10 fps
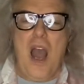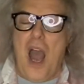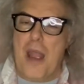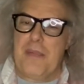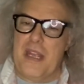
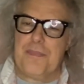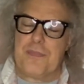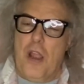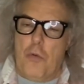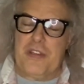I
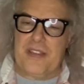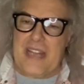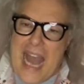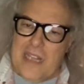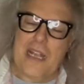mean, with
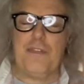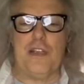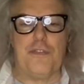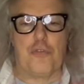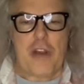that level
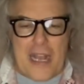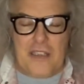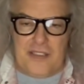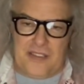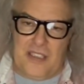of
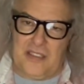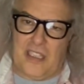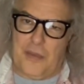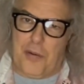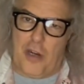recklessness
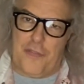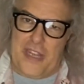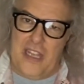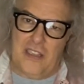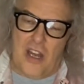on the part of
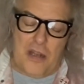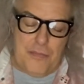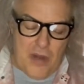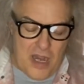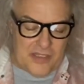Elon
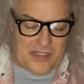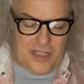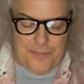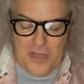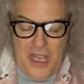Musk
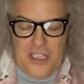and